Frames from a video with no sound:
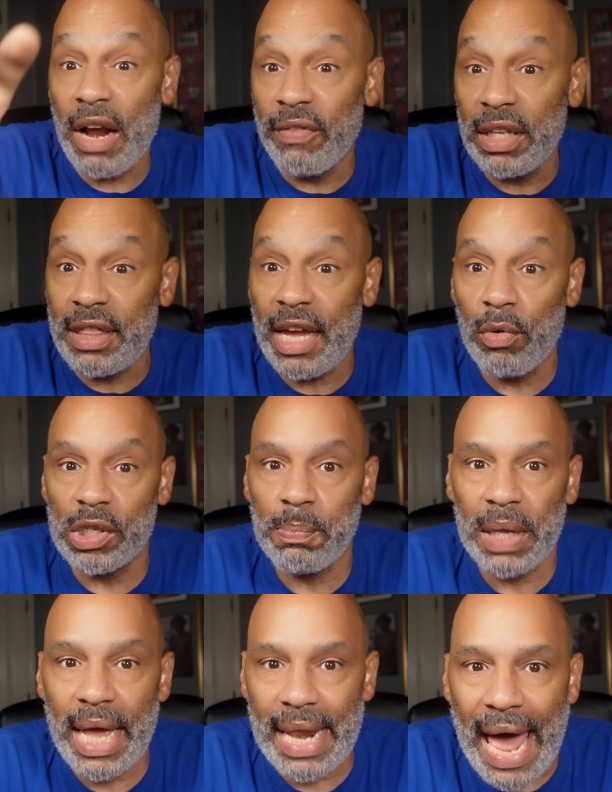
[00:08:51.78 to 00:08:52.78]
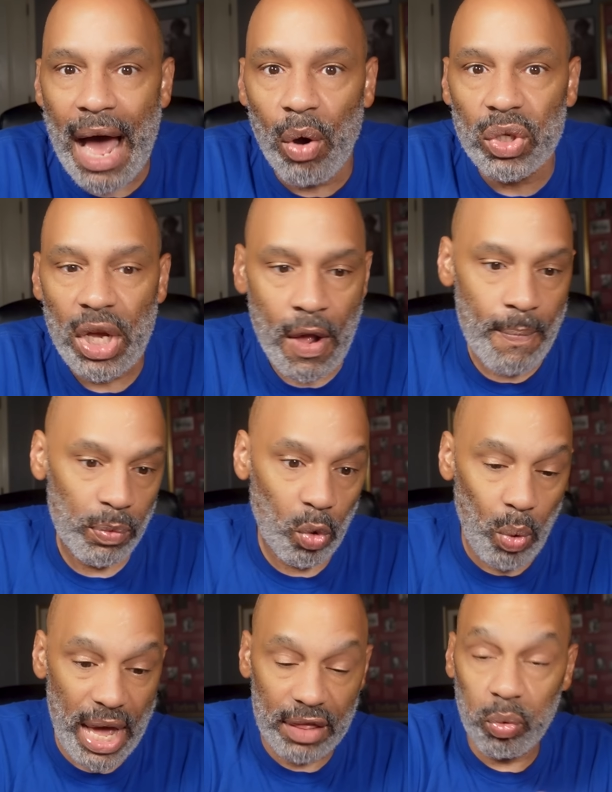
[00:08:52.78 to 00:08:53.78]
everything was played out
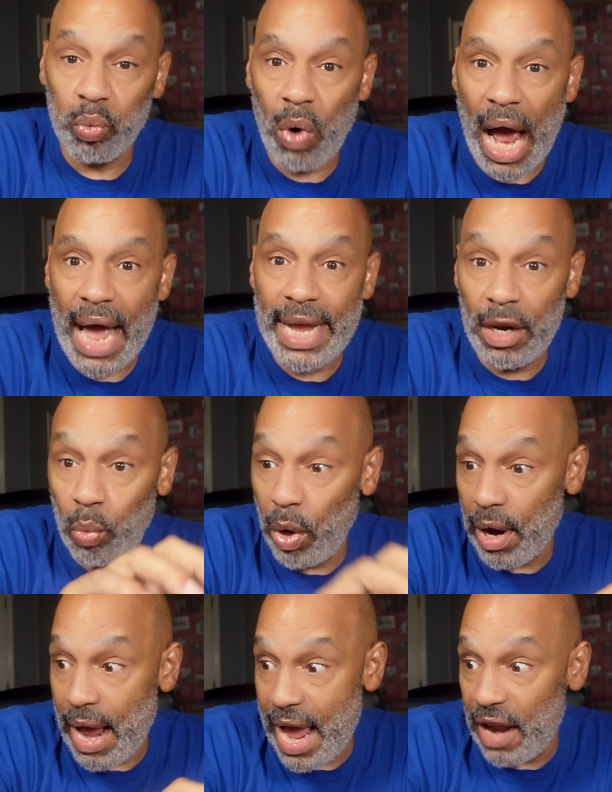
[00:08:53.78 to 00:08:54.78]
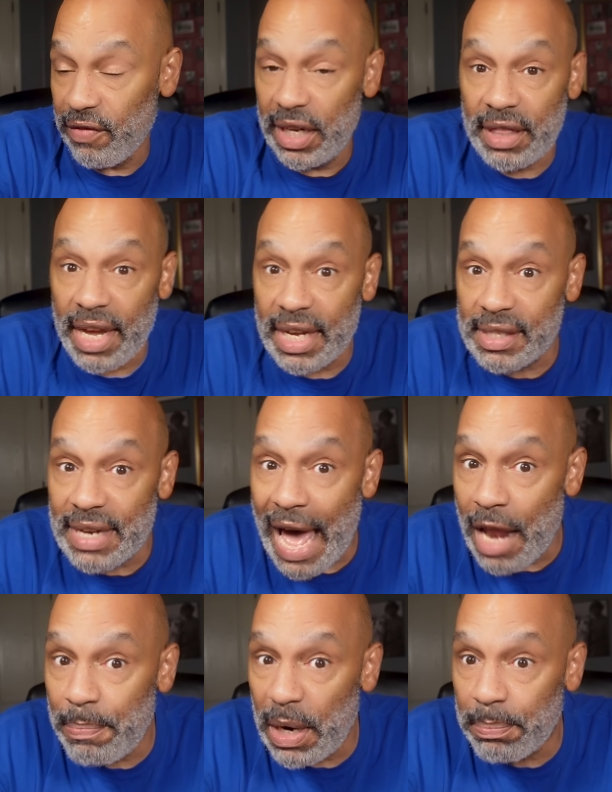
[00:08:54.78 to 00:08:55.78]
with Ryan, where everything has
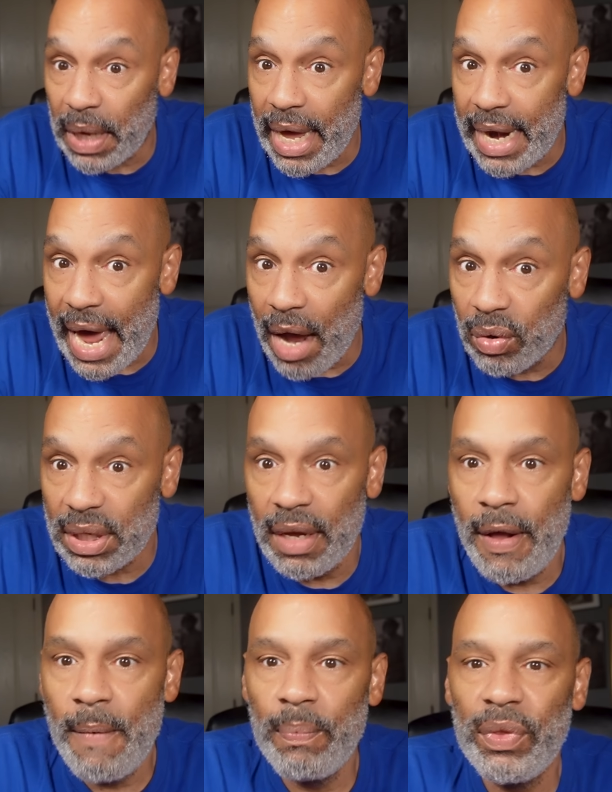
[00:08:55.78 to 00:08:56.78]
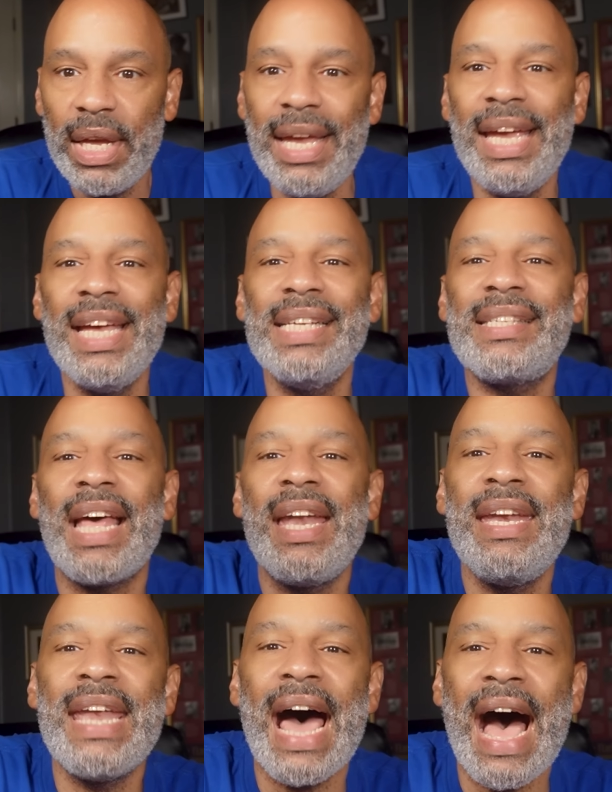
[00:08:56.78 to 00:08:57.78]
not been played out, is
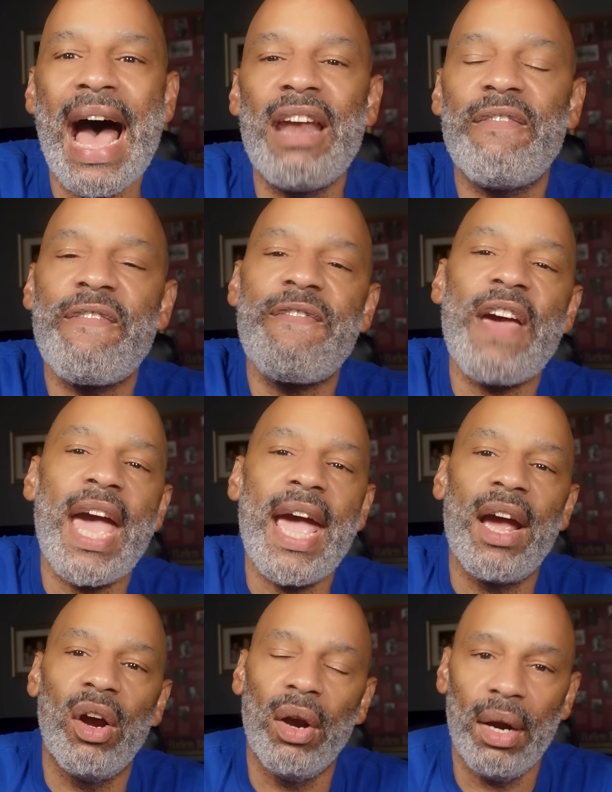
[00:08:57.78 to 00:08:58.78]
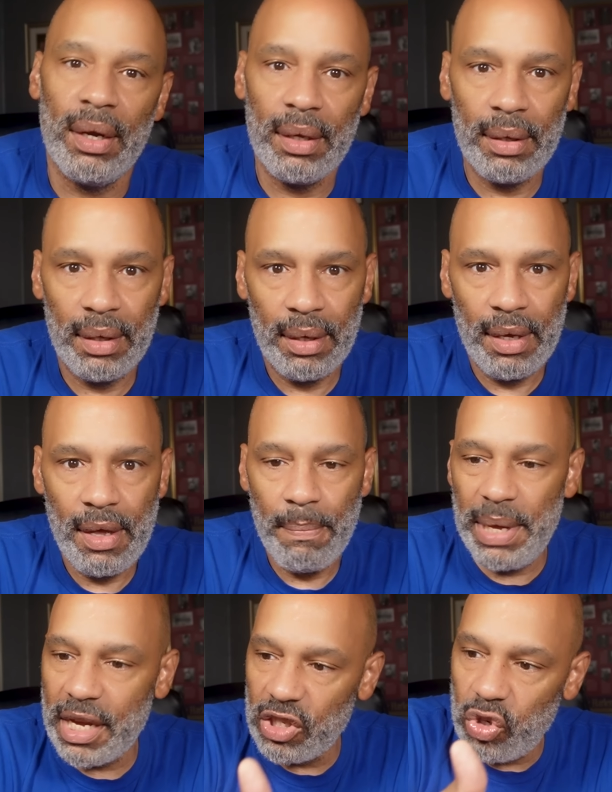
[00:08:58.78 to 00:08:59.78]
not fair,
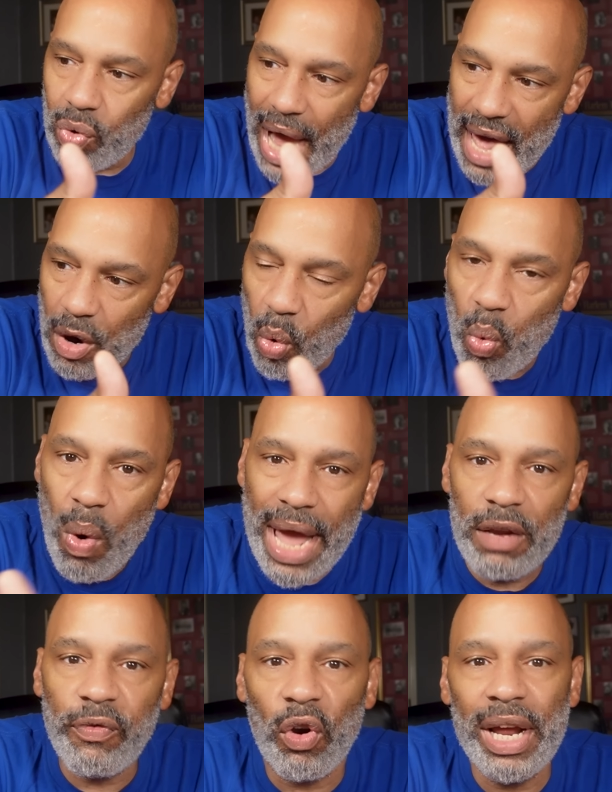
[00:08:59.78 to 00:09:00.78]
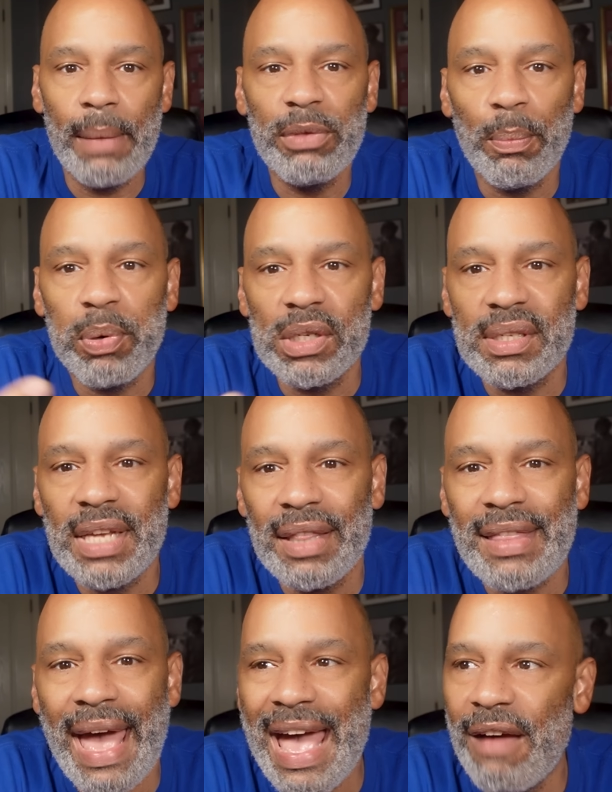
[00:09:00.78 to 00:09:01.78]
because you got to wait for him to present
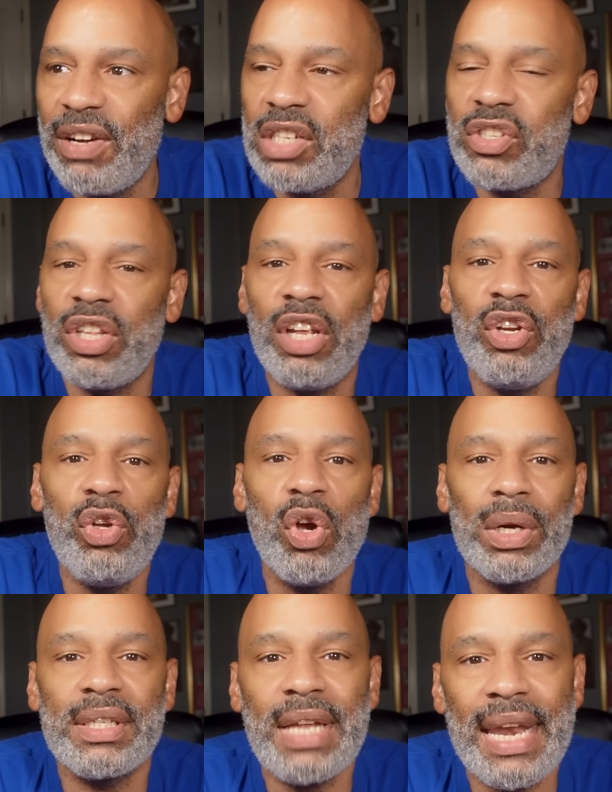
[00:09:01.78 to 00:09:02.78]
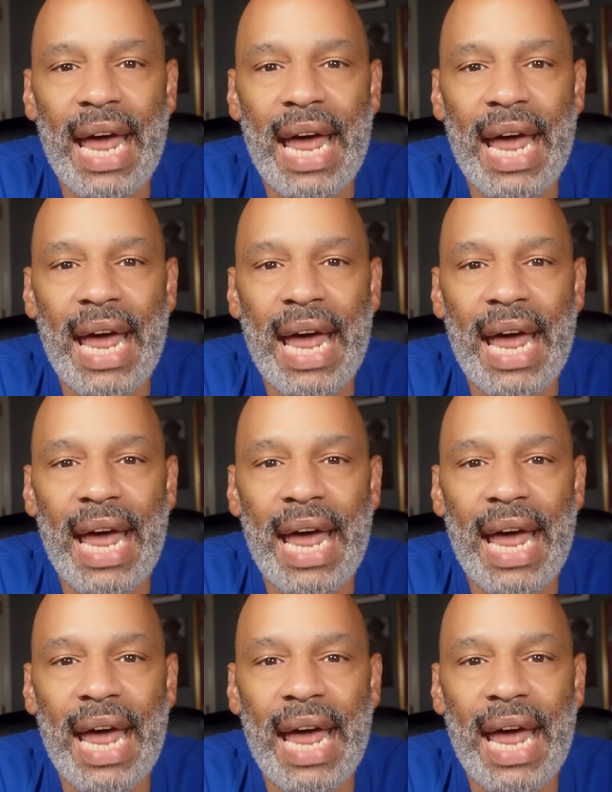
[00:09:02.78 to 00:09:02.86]
the evidence to the New York State